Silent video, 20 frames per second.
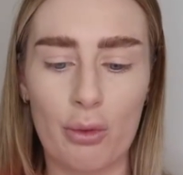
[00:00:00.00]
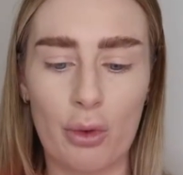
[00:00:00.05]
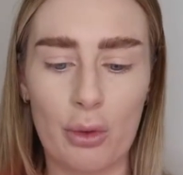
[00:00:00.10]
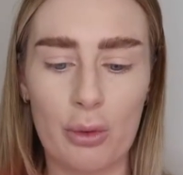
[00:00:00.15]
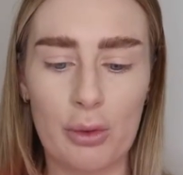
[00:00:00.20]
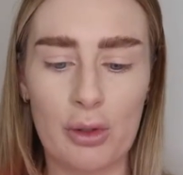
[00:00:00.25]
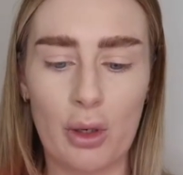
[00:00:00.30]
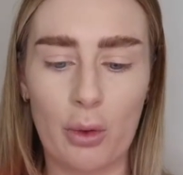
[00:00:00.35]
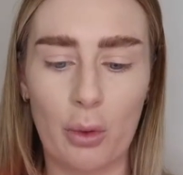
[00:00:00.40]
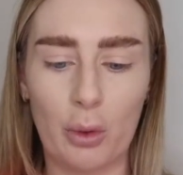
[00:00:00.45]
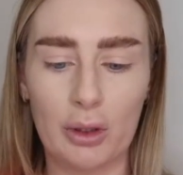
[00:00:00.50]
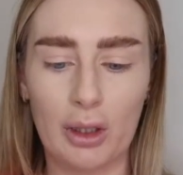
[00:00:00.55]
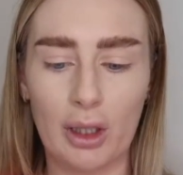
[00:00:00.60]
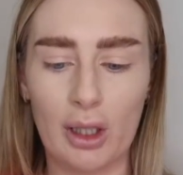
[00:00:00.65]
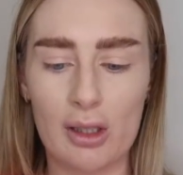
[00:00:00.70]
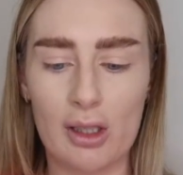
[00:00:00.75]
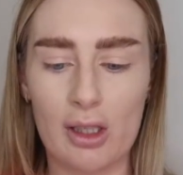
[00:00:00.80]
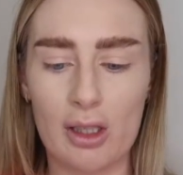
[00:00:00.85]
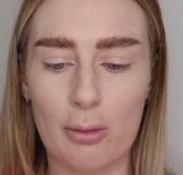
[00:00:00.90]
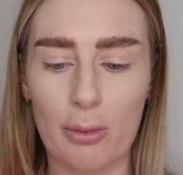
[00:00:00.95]
rose gold
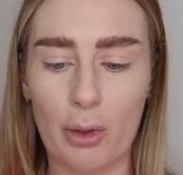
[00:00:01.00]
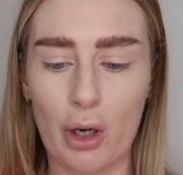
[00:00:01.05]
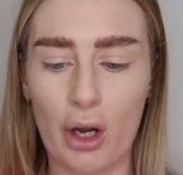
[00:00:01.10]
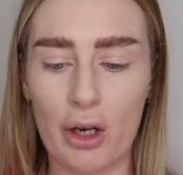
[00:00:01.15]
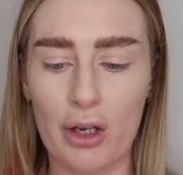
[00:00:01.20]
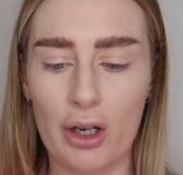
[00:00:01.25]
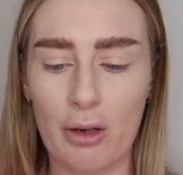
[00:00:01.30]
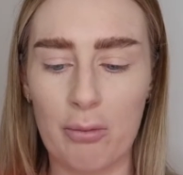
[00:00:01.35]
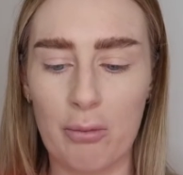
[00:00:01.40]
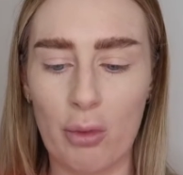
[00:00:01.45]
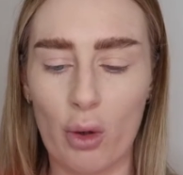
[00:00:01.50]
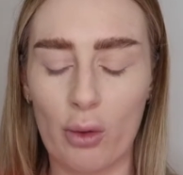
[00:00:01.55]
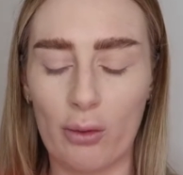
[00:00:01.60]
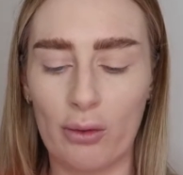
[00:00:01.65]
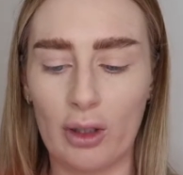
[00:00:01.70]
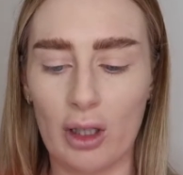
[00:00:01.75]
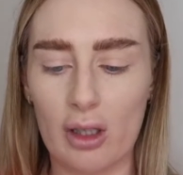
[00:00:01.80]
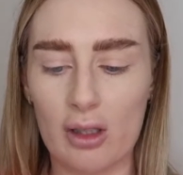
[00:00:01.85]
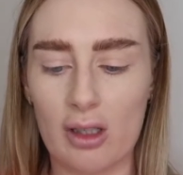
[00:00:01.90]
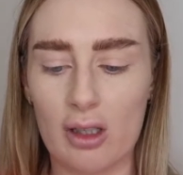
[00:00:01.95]
luster brown, and mauve
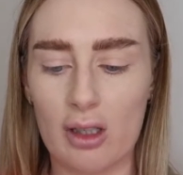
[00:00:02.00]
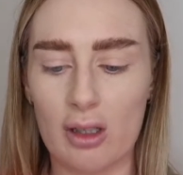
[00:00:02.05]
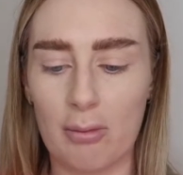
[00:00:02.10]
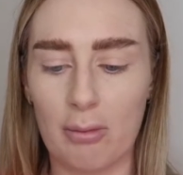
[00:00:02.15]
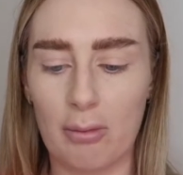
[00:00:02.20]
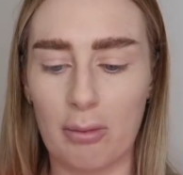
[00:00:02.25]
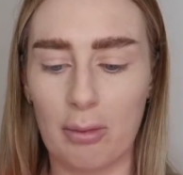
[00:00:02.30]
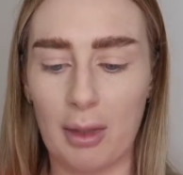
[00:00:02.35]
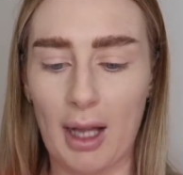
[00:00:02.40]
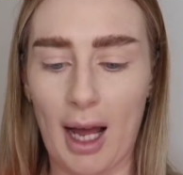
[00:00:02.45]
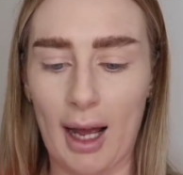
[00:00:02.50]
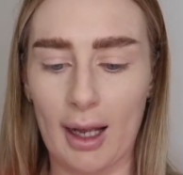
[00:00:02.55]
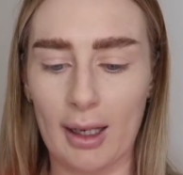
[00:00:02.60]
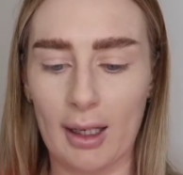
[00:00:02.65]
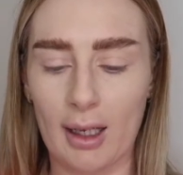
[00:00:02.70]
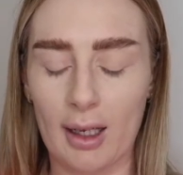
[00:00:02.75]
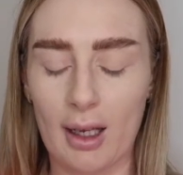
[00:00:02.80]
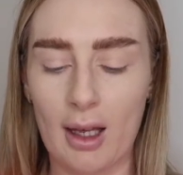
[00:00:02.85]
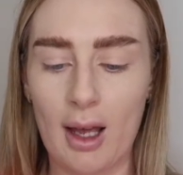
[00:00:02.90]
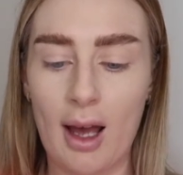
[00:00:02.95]
luster
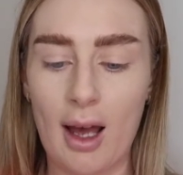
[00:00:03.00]
black.